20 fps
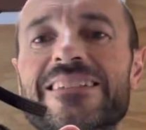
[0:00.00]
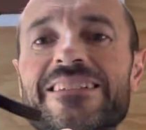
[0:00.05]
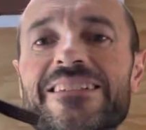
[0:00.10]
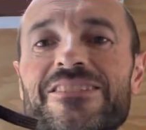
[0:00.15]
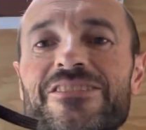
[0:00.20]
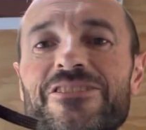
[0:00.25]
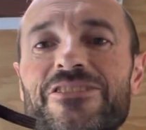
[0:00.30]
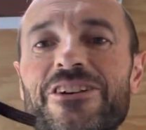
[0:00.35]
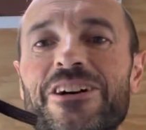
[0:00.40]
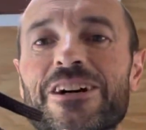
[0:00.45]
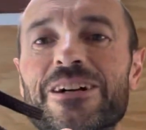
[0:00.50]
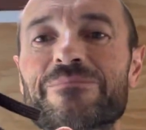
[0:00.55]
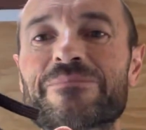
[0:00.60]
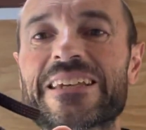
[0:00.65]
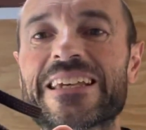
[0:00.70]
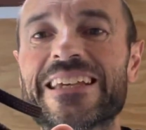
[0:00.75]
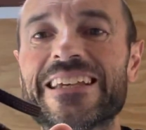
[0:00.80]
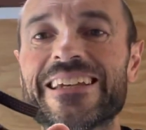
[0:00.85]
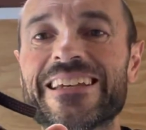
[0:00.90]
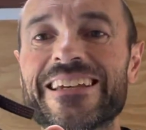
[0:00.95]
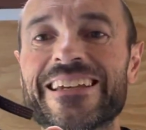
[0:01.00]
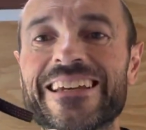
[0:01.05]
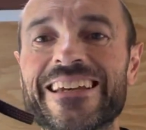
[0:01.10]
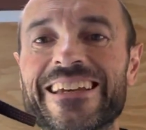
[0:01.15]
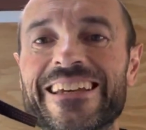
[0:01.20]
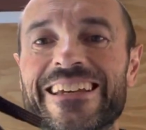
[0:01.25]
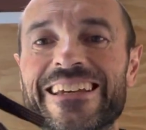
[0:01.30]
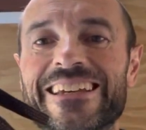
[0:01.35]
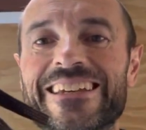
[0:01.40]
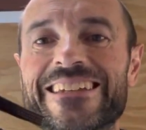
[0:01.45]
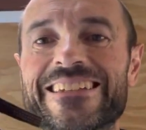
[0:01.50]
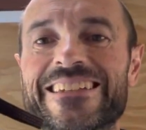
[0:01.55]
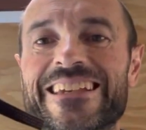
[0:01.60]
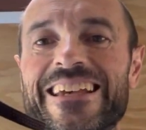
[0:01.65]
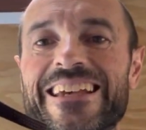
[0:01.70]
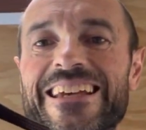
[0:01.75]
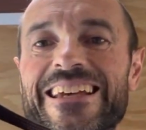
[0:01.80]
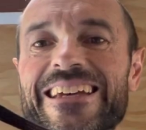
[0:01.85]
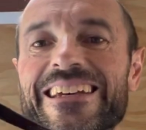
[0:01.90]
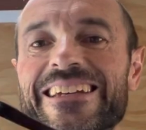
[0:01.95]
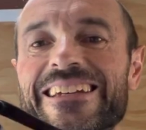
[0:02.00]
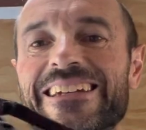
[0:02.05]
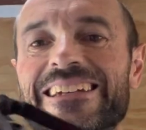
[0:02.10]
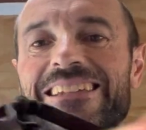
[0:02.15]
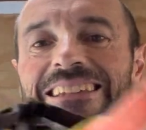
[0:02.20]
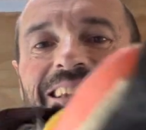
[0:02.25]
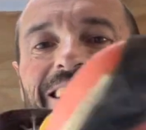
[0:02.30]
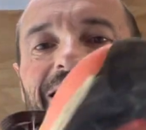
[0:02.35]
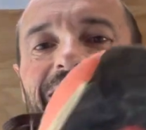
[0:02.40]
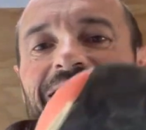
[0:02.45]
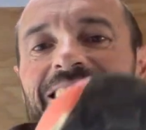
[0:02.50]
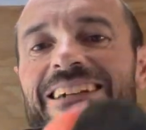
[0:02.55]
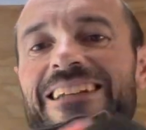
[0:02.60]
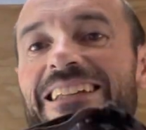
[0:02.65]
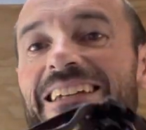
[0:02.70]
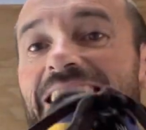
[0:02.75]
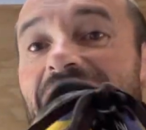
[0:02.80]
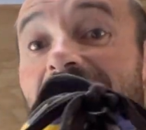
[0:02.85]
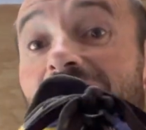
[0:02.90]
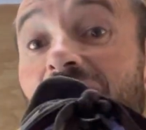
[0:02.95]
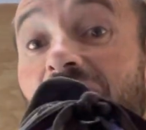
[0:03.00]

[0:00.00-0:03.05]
described here, is here, and luckily I haven't